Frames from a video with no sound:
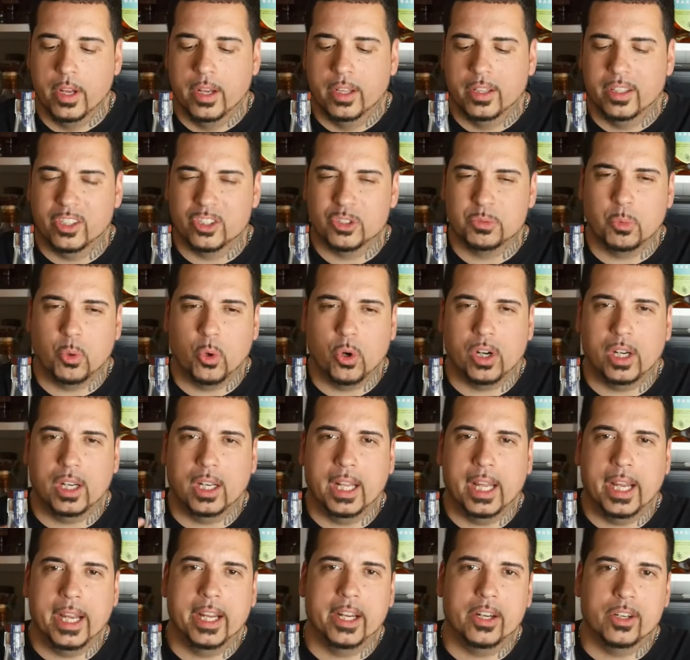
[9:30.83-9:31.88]
There's more
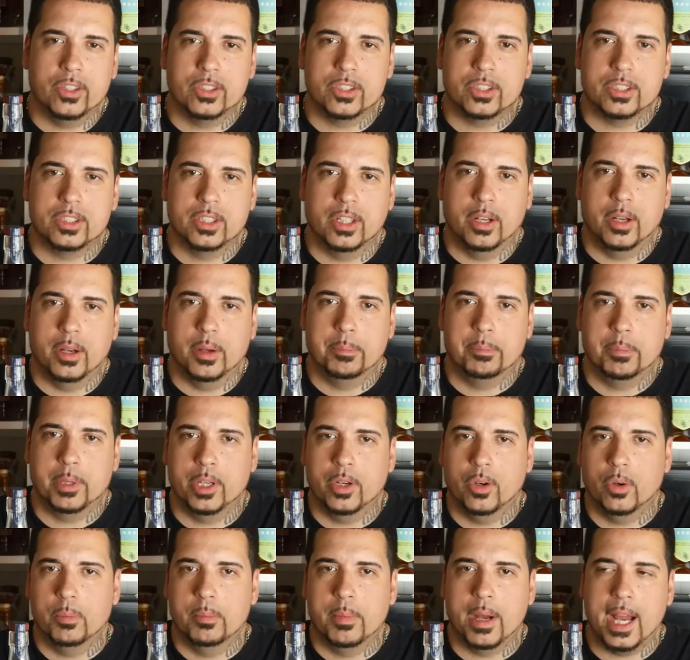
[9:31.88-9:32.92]
layers to
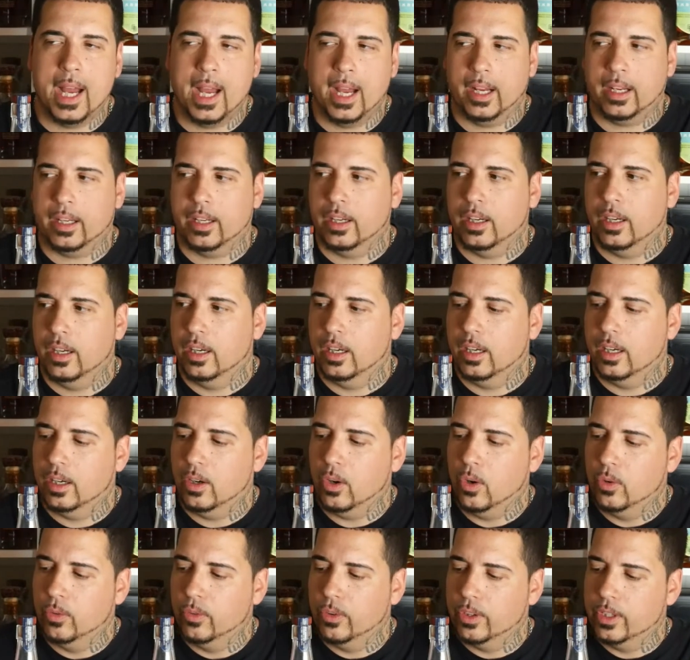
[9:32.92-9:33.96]
peel back
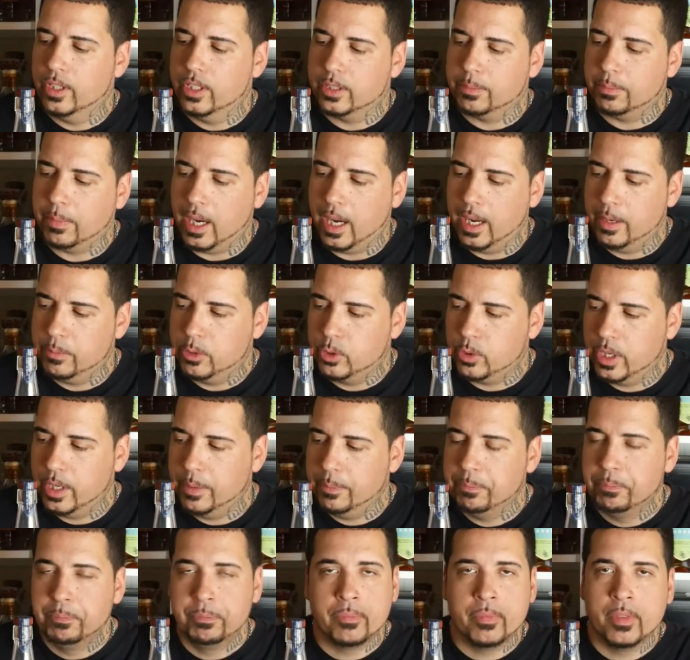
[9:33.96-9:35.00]
over this Pipe
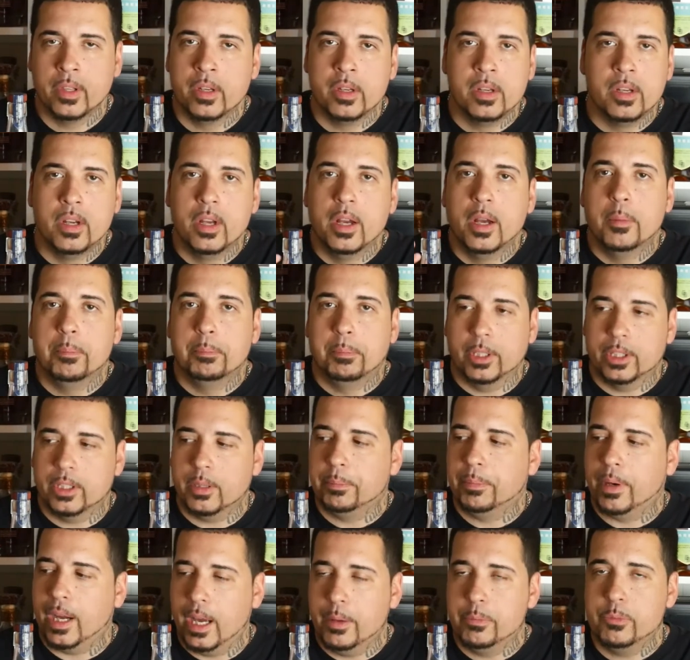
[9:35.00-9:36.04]
Dream. But the
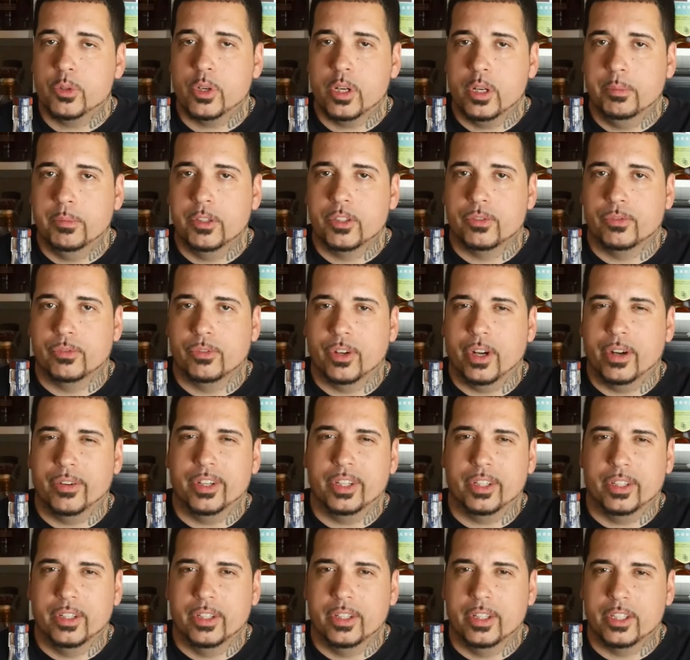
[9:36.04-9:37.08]
Pipe Dream is very
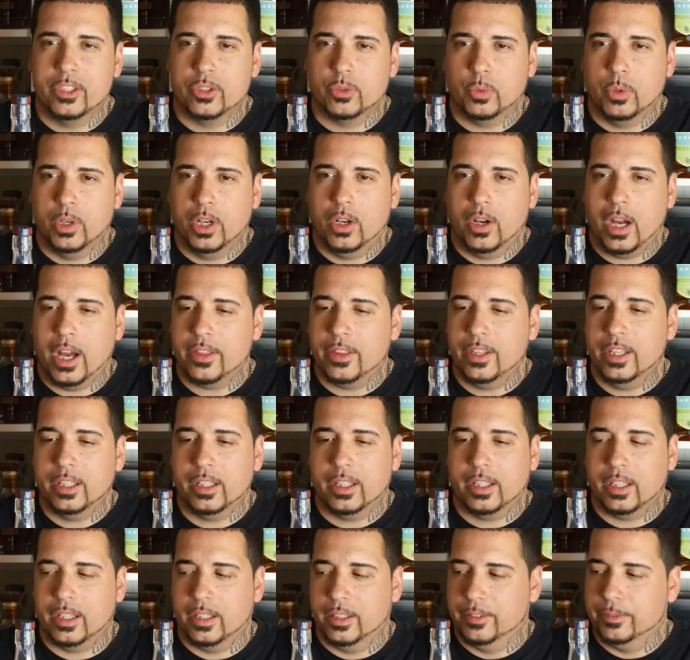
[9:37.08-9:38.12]
good as well. I
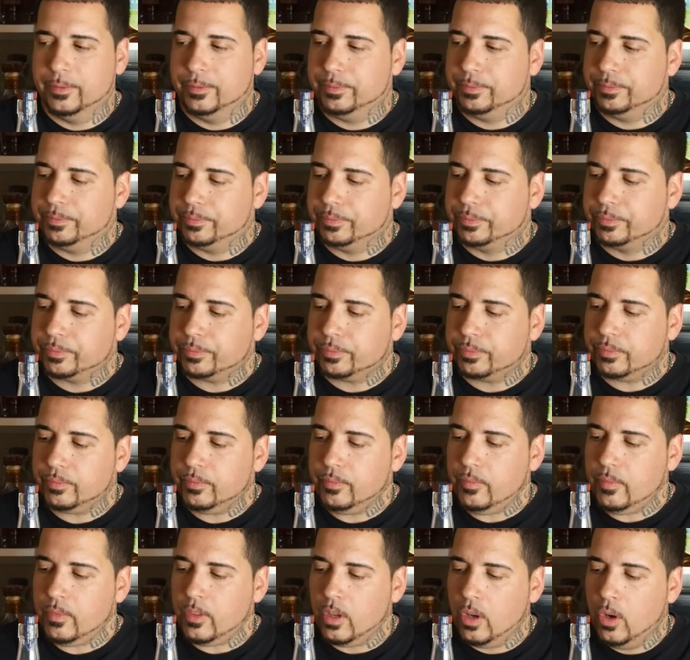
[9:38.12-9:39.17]
think
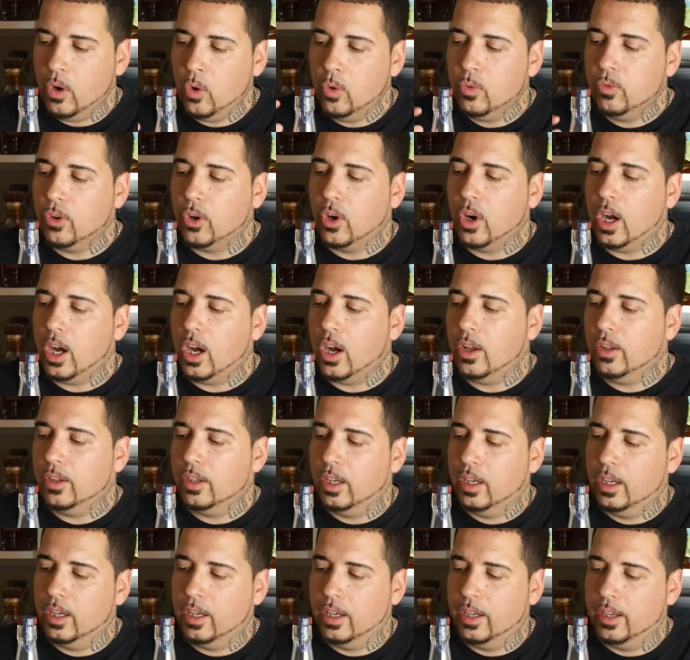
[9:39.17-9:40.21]

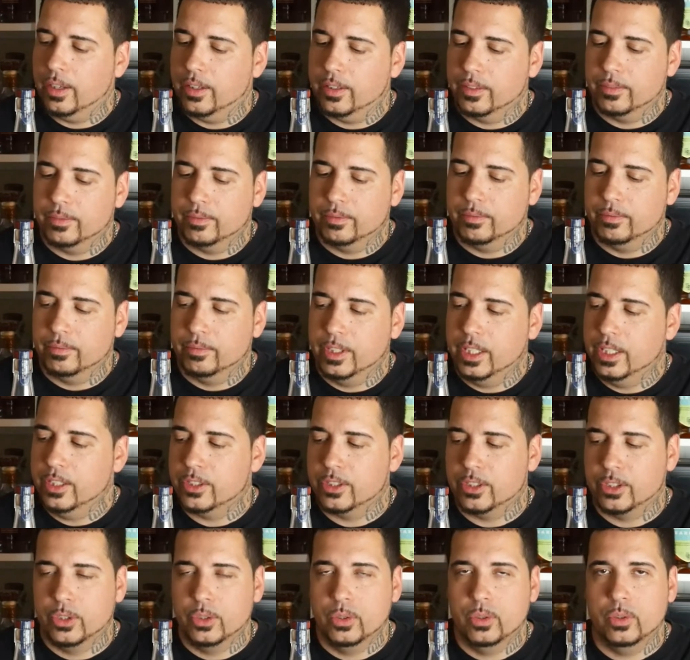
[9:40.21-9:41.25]
overall, these
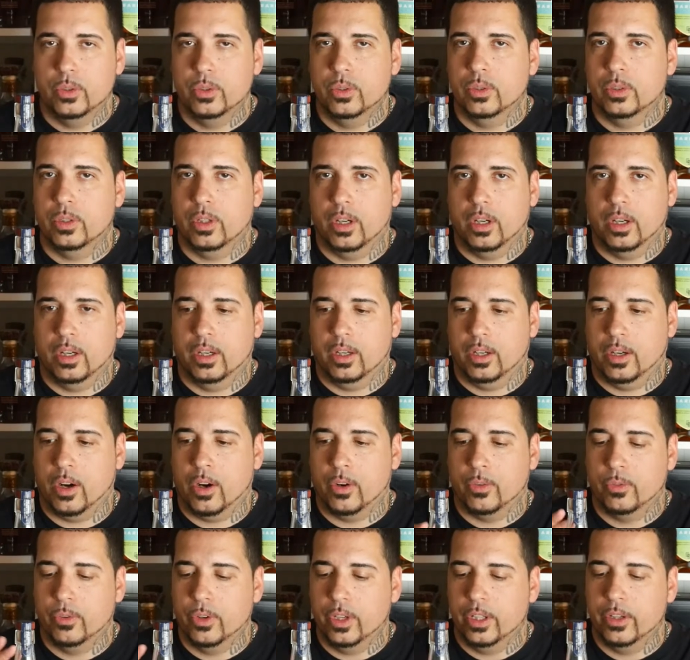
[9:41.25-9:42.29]
two
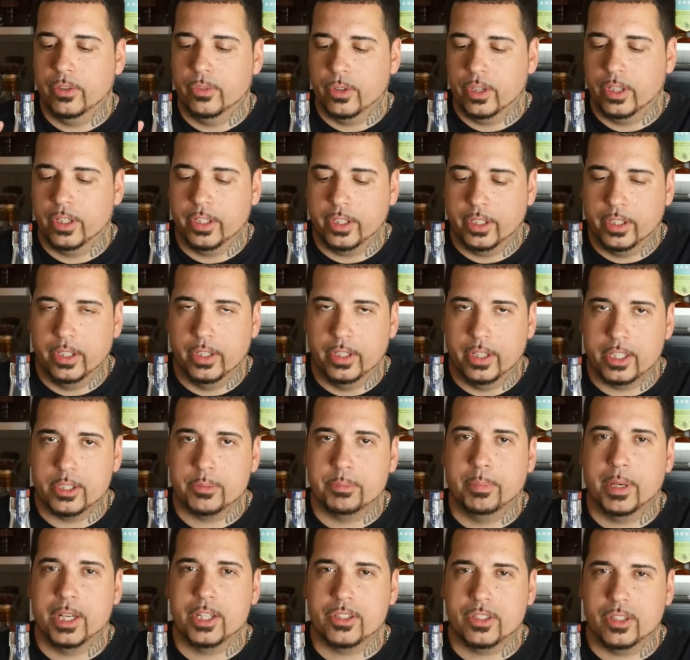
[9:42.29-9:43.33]
are really, really good,
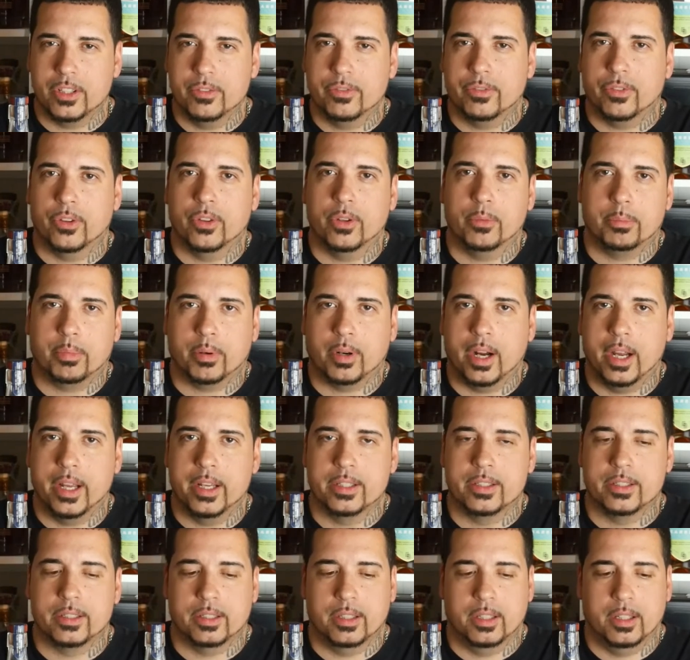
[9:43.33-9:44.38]
especially for the
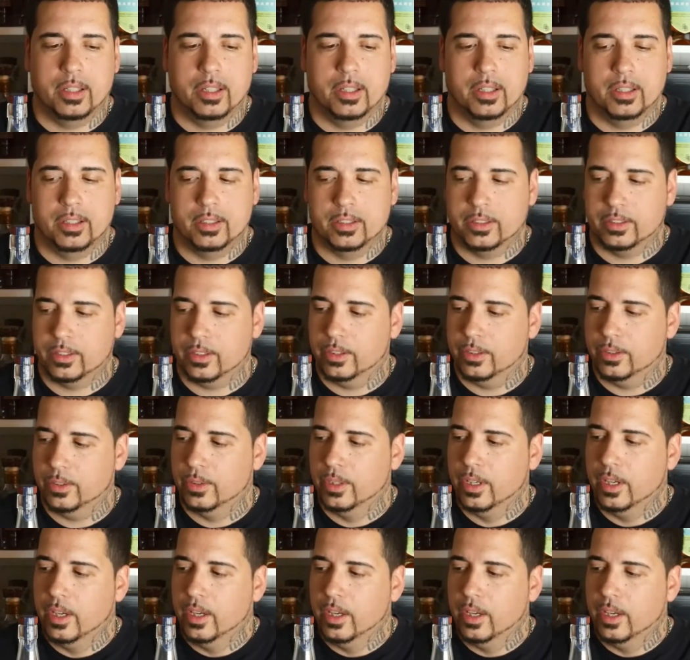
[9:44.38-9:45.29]
price. So